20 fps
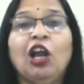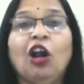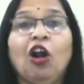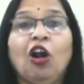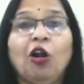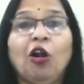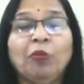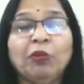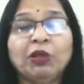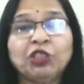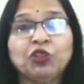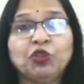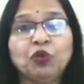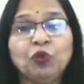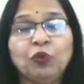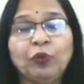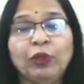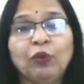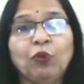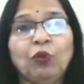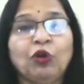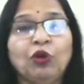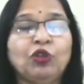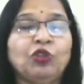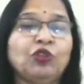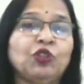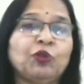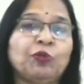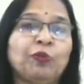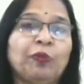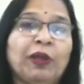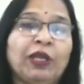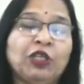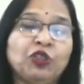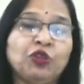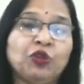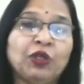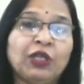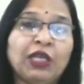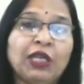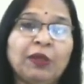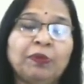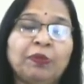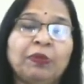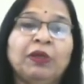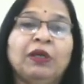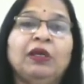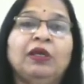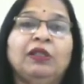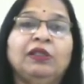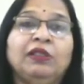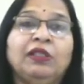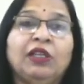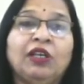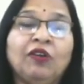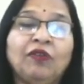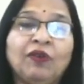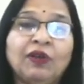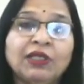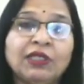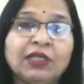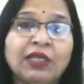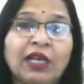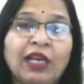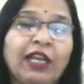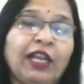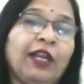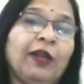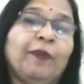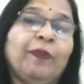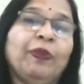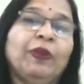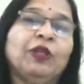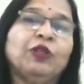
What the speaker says: How much do we want to spend to keep the rivers clean?